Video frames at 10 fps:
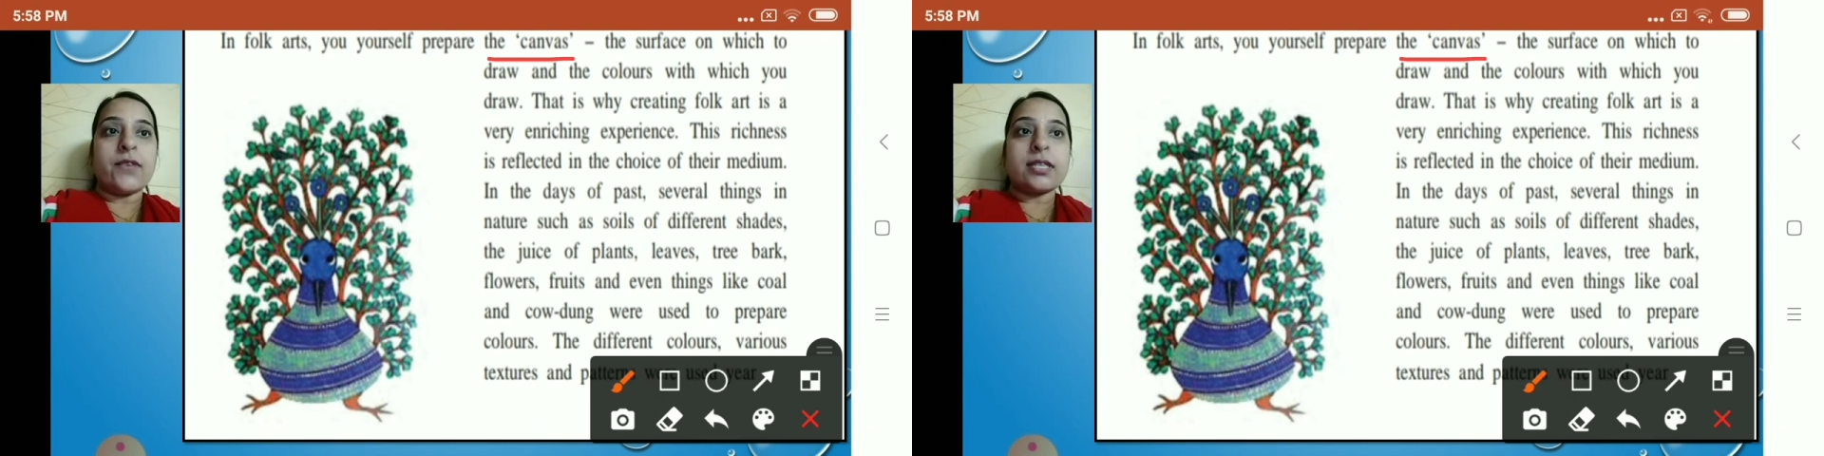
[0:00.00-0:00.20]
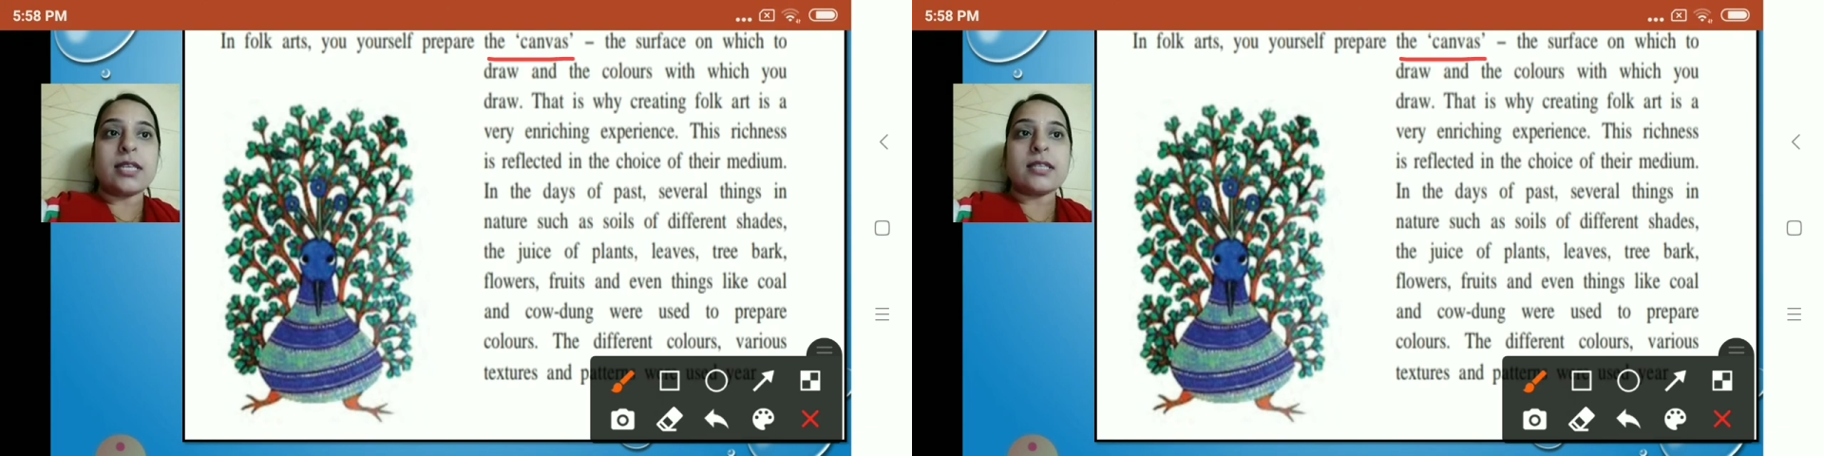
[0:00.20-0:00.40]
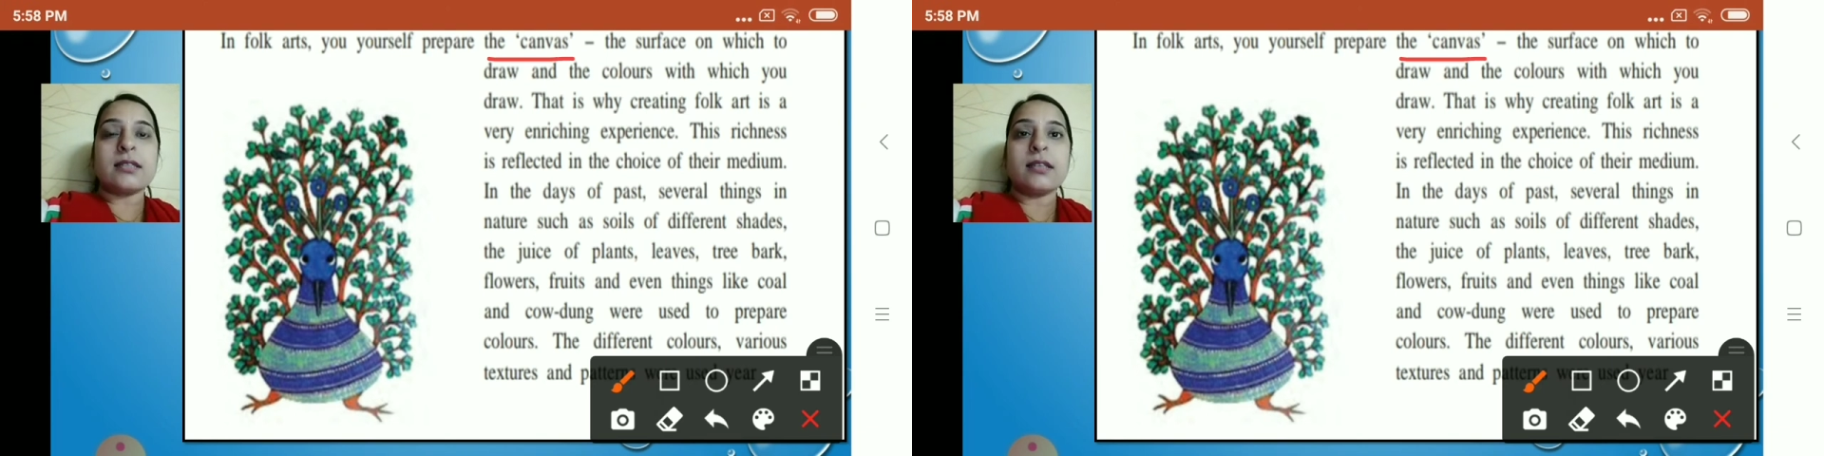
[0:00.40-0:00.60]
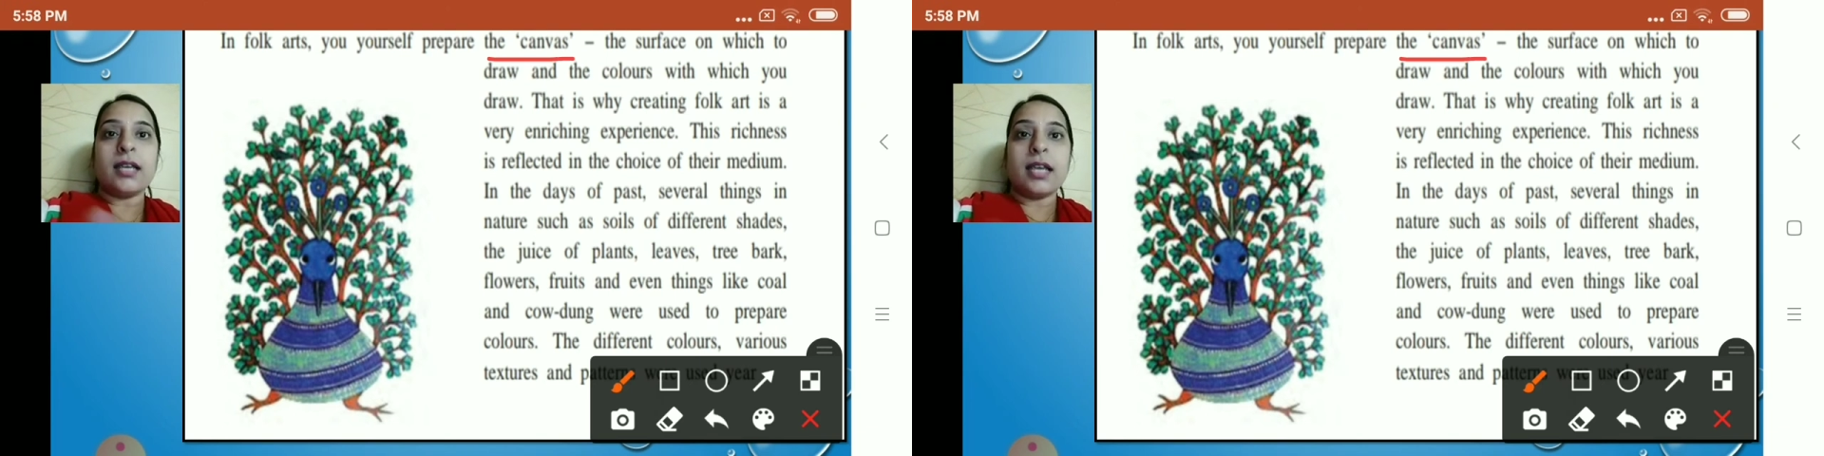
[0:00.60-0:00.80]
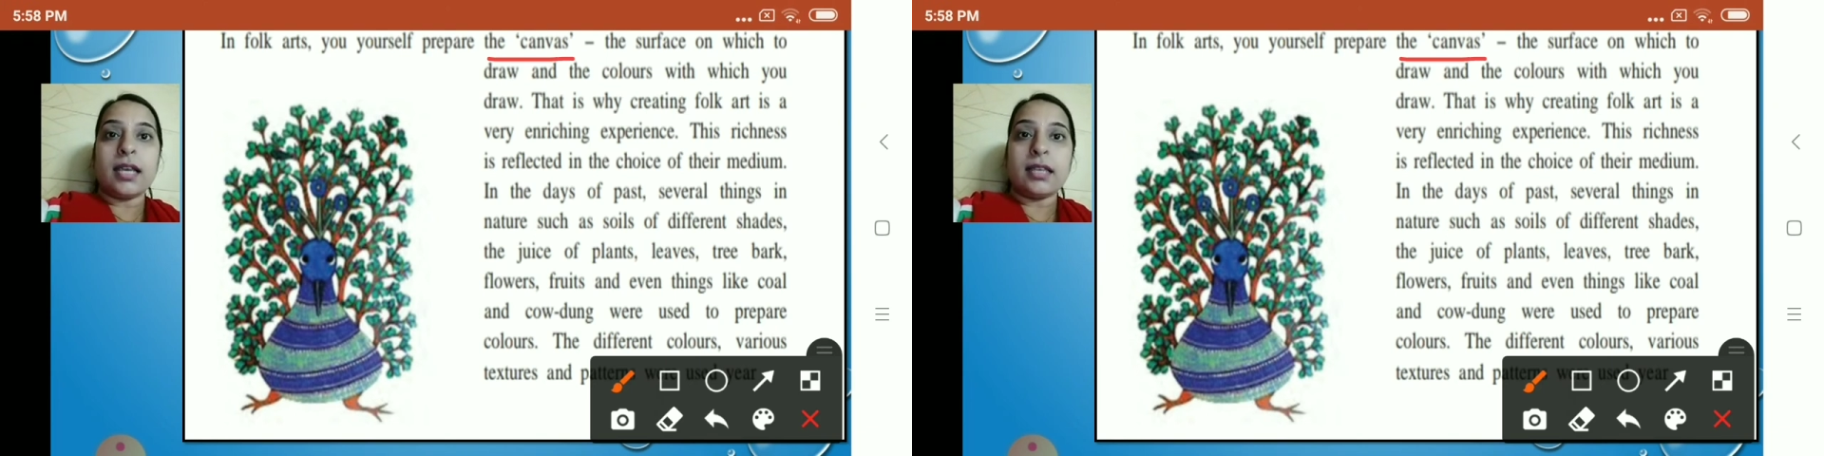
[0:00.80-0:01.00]
is
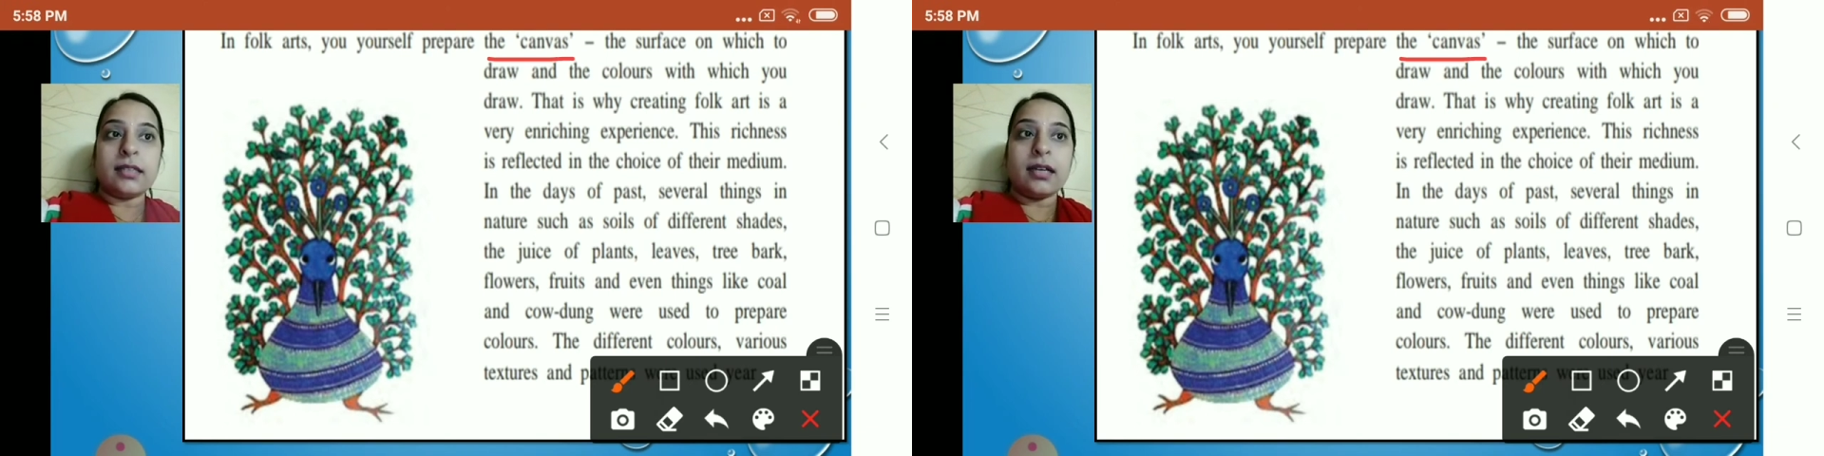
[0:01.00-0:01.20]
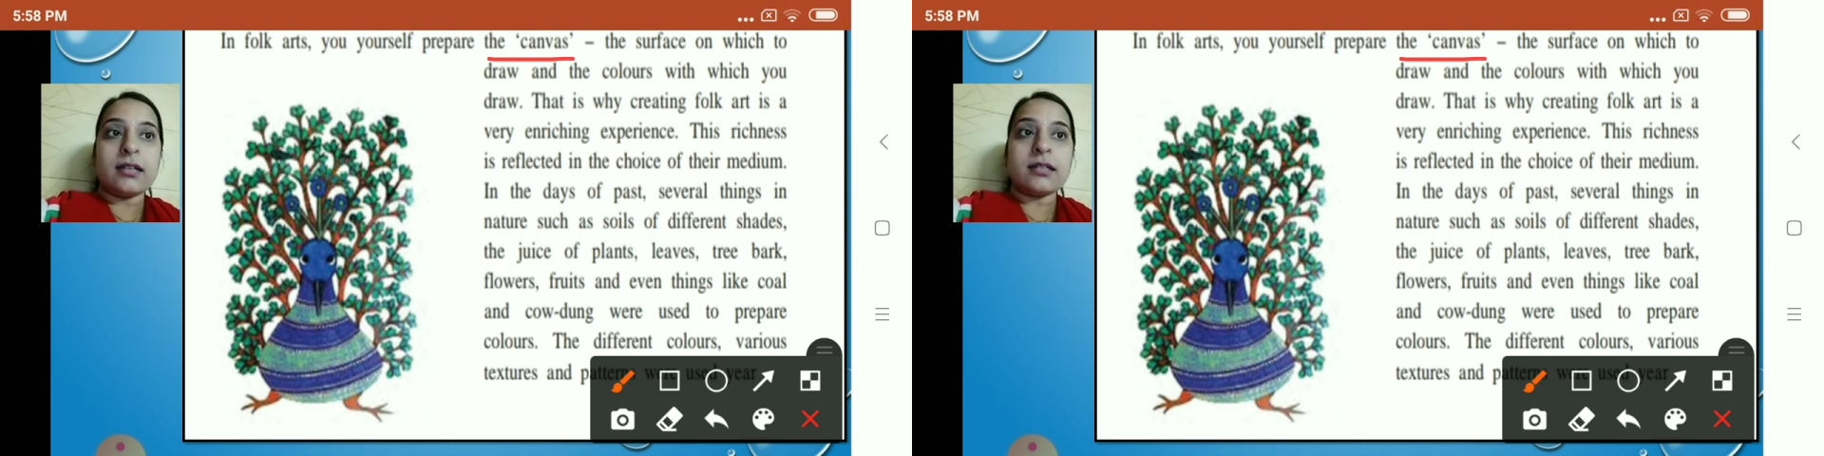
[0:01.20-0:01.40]
the